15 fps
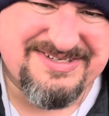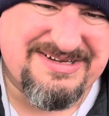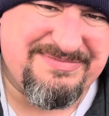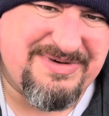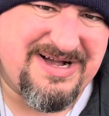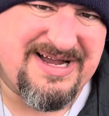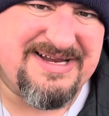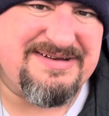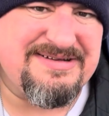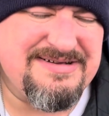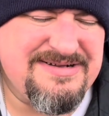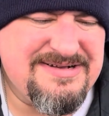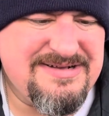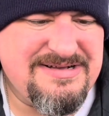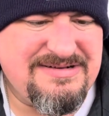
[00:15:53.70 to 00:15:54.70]
combined
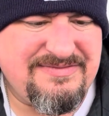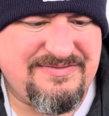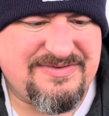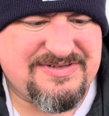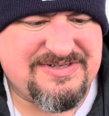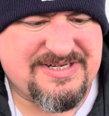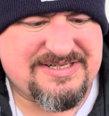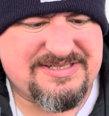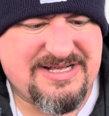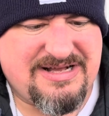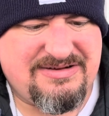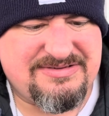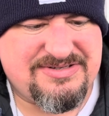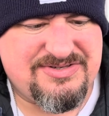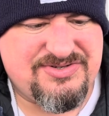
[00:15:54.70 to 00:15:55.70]
for
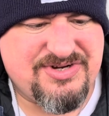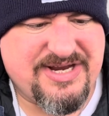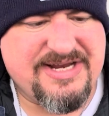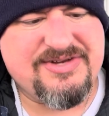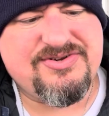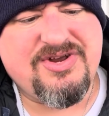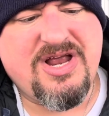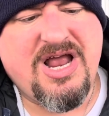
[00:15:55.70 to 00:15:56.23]
$6 and change,